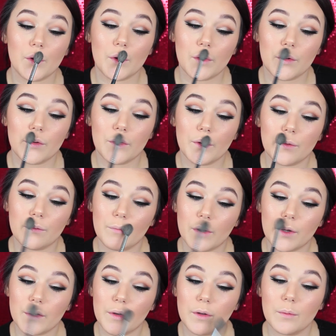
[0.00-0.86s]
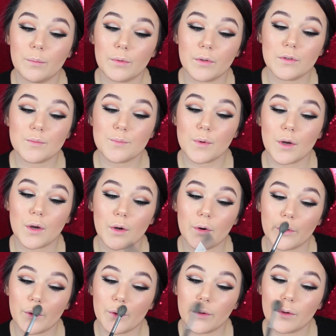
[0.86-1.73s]
And then my Cupid's
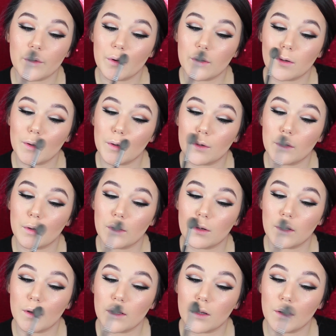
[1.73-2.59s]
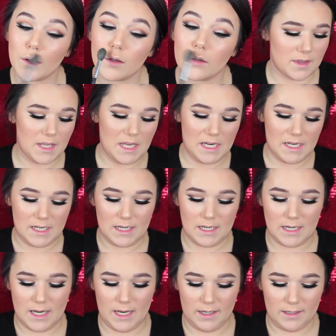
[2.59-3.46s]
bow. The
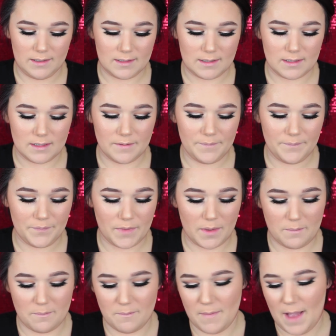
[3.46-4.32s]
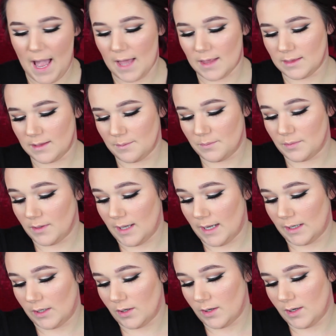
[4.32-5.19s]
NYX matte lip
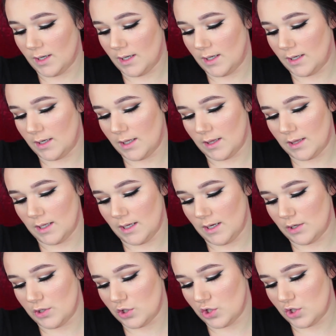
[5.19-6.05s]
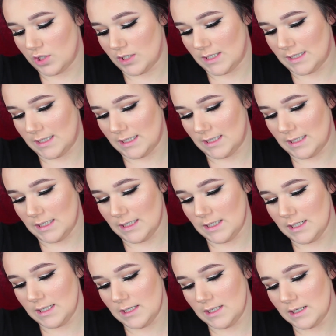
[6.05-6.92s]
liner in the
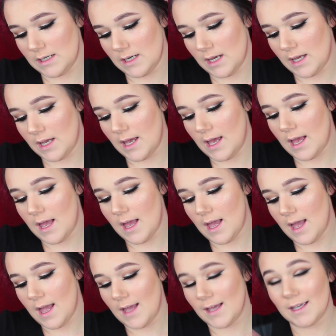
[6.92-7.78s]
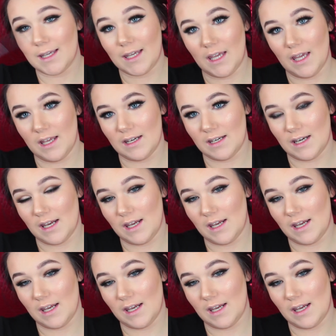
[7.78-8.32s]
shade Kitten